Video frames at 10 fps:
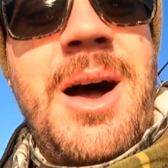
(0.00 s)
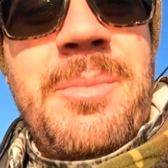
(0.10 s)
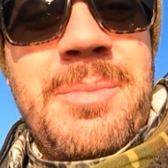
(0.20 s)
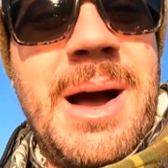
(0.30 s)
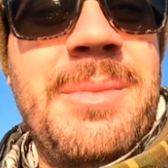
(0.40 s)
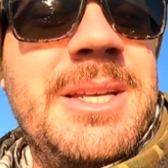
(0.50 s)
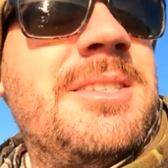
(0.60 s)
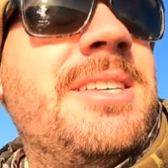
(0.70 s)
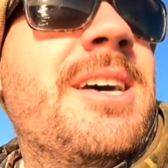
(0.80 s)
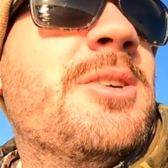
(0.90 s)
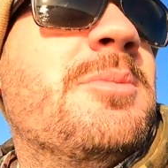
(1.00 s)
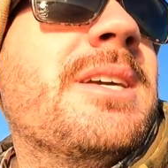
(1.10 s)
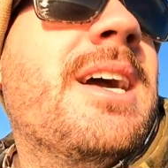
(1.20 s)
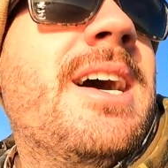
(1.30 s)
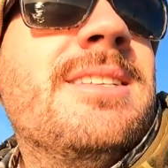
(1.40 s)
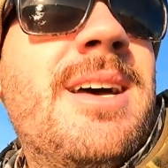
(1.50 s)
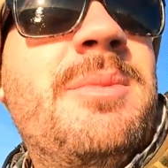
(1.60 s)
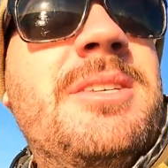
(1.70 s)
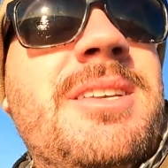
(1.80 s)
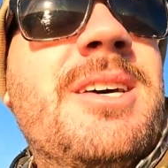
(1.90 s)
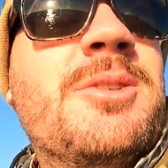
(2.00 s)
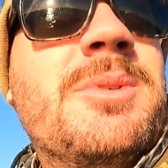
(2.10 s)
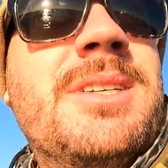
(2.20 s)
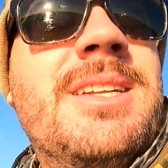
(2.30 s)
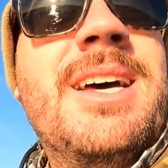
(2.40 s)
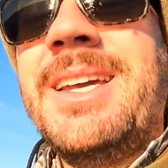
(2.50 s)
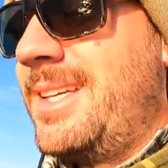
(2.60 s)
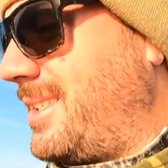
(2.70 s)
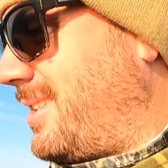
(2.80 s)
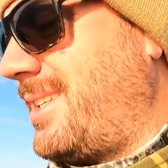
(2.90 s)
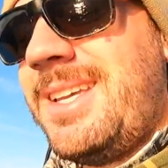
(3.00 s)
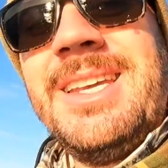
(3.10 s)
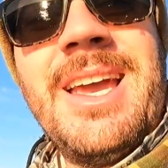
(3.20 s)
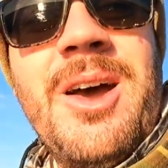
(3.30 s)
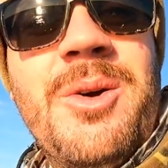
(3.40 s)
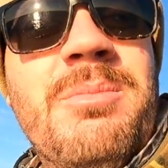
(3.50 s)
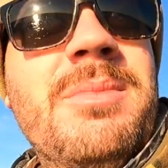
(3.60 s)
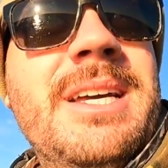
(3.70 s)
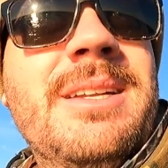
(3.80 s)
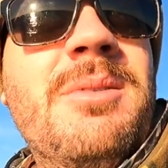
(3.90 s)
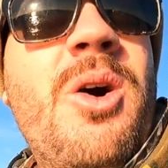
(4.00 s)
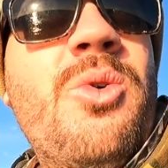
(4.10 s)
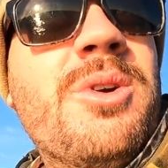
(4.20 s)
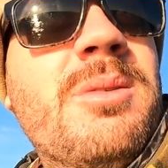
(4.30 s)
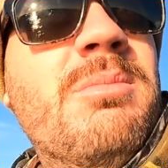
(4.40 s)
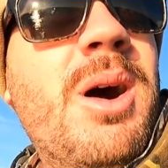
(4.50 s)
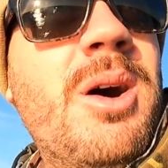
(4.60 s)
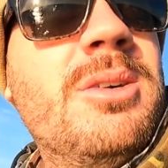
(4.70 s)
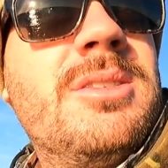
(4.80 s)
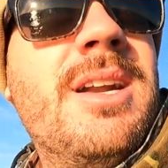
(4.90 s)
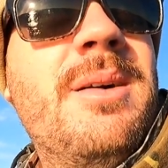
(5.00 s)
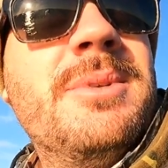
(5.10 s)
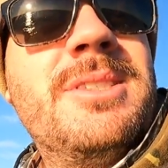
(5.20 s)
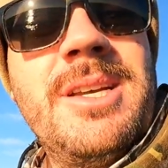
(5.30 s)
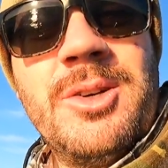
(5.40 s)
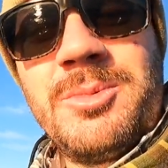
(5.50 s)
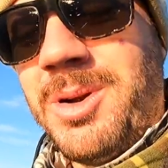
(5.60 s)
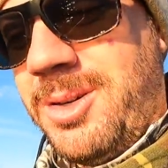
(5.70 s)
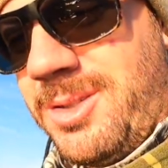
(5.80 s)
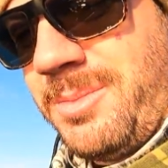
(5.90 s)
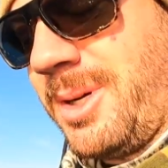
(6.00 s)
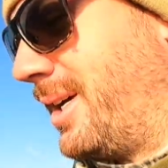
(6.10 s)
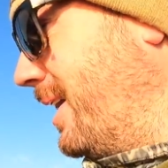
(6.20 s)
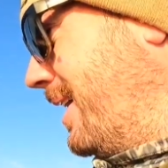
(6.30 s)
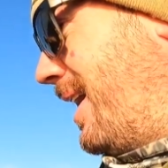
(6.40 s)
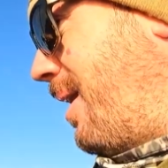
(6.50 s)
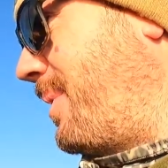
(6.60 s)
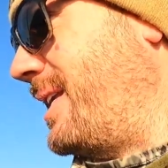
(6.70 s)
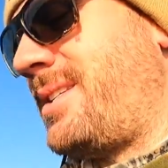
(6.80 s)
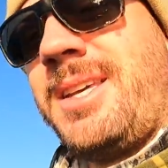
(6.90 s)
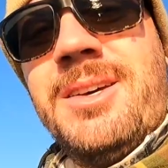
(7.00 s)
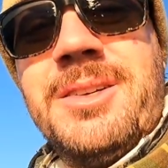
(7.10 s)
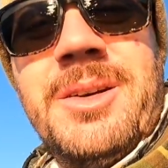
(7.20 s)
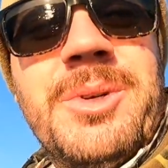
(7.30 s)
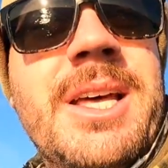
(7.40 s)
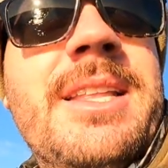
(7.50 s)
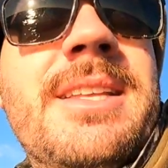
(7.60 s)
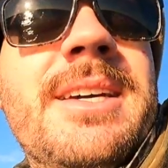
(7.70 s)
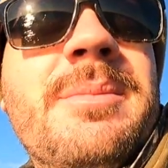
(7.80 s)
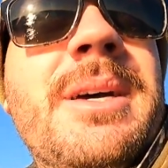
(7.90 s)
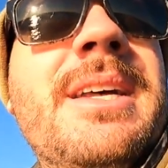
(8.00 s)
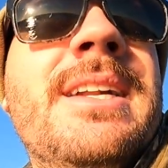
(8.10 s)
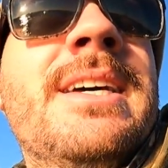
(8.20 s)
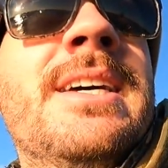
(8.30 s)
I'm I'm his salesman, guys. I'm his salesman today. He's the C E O and, and owner and boss, and I'm the salesperson. But I mean, he's killing it with that thing, man.